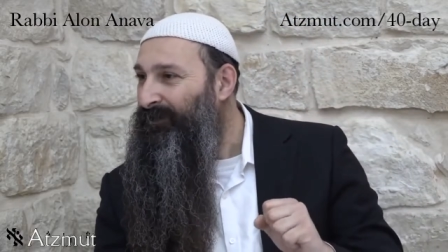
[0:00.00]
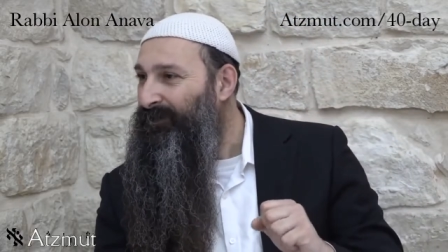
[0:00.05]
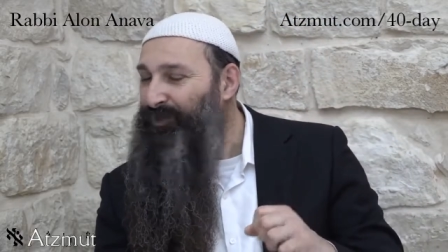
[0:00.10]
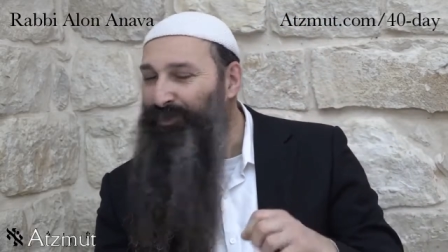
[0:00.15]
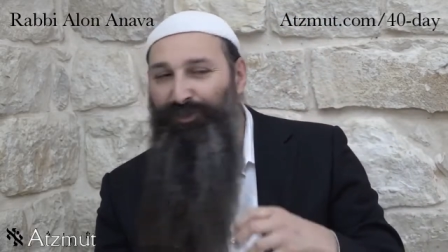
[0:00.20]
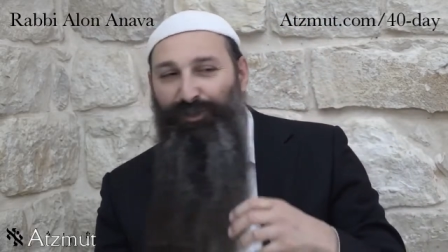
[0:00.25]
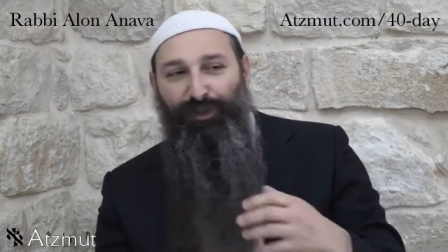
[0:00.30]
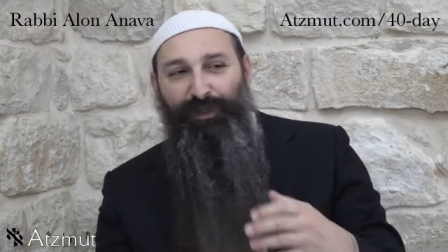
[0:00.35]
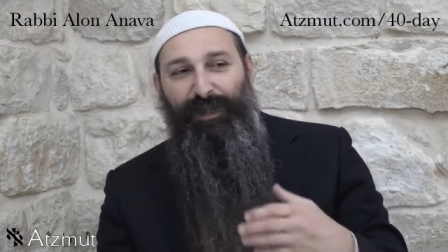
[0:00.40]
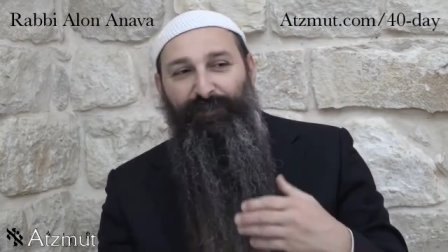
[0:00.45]

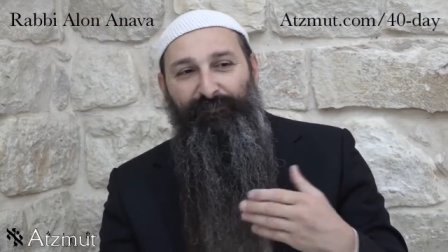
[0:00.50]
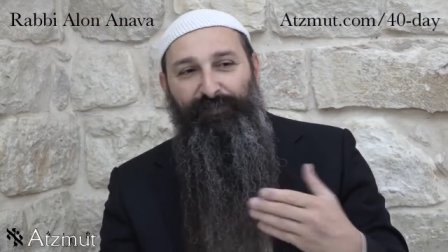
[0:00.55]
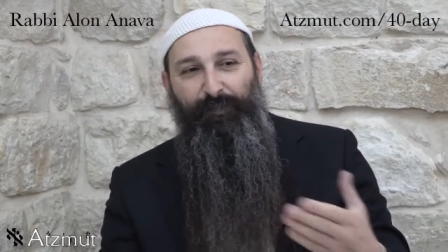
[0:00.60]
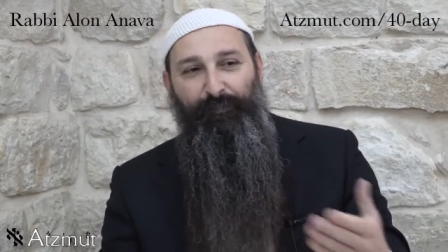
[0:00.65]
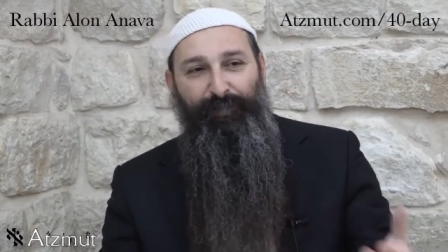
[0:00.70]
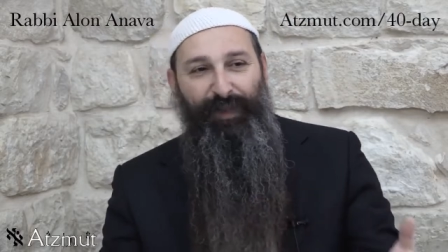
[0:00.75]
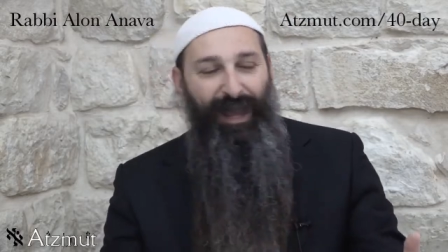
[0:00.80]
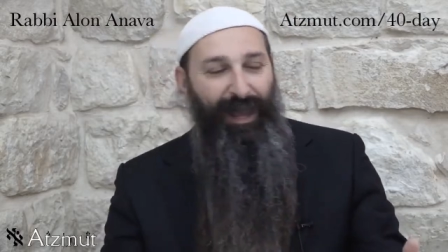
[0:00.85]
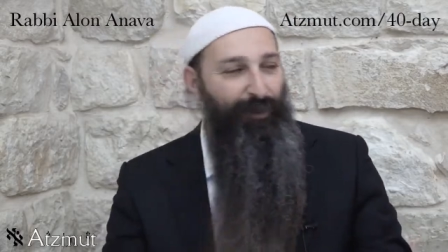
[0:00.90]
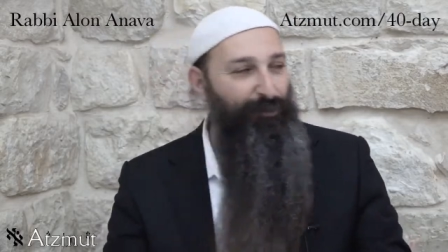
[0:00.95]
You don't have the
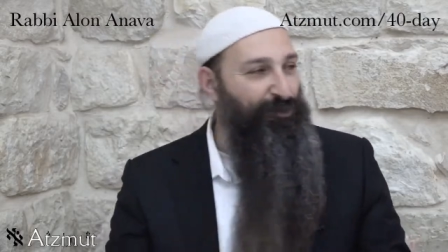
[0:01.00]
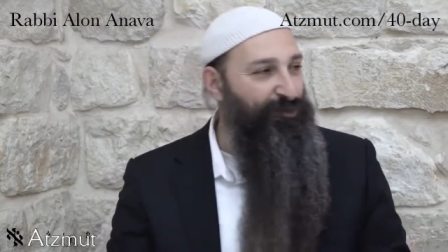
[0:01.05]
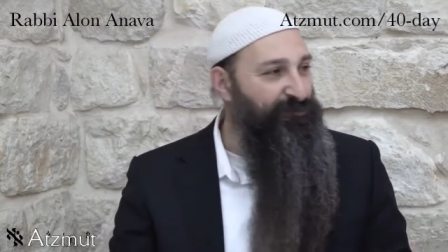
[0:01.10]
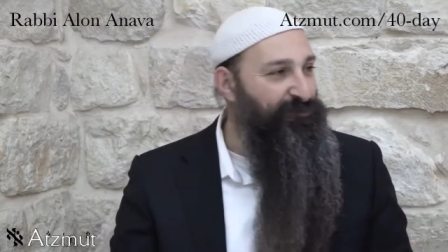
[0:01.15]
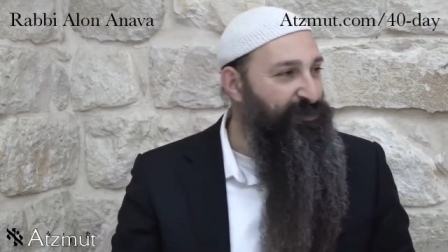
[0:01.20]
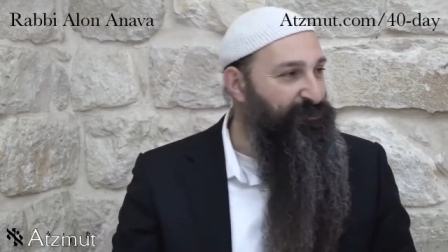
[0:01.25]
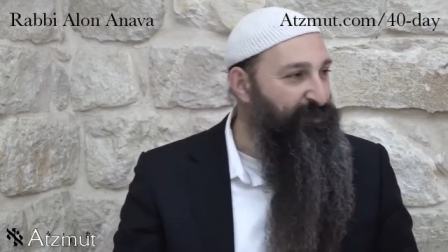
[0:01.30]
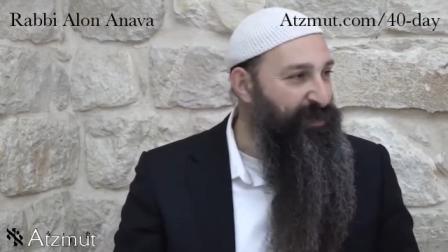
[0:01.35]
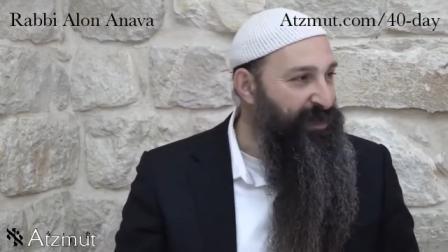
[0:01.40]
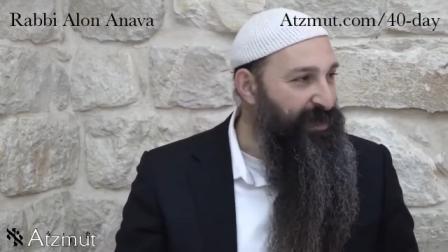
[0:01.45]
power
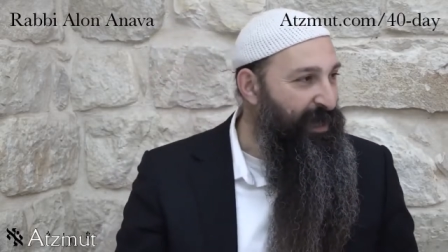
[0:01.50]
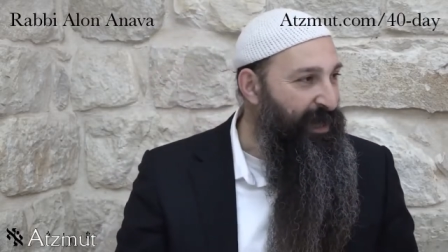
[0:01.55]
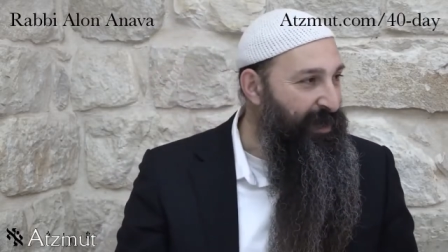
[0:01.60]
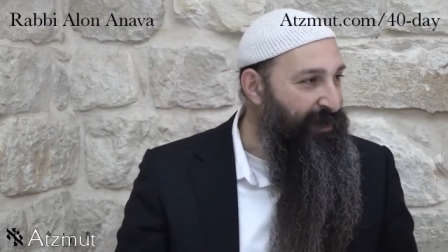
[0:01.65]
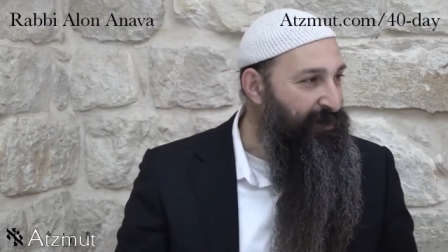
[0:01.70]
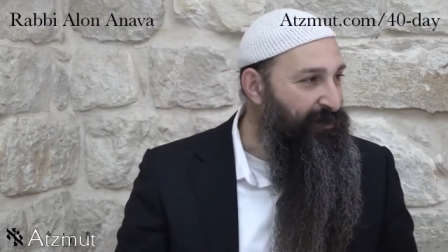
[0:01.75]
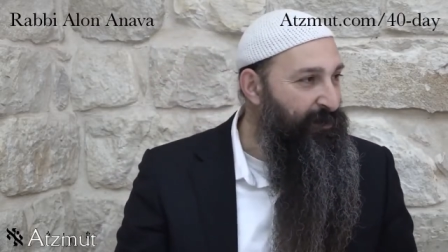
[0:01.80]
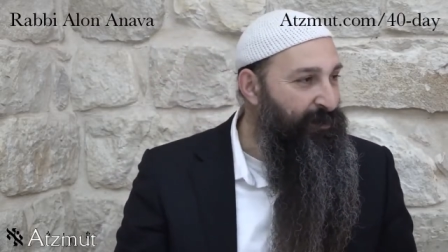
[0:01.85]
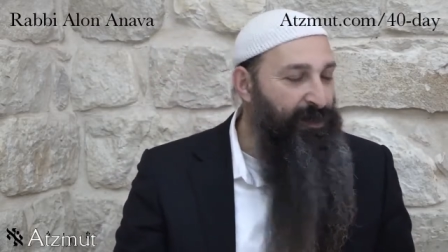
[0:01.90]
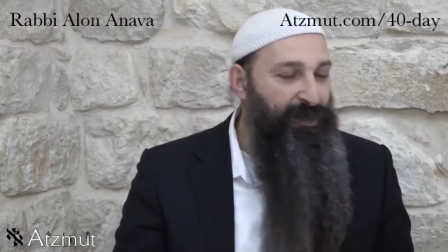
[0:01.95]
of the
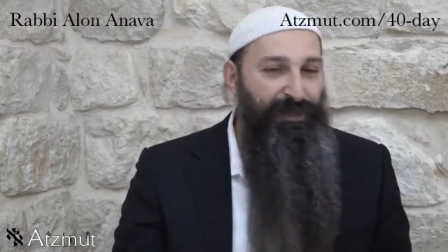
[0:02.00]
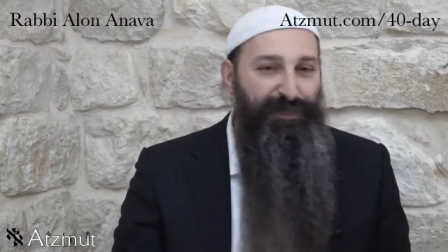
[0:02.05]
minyan.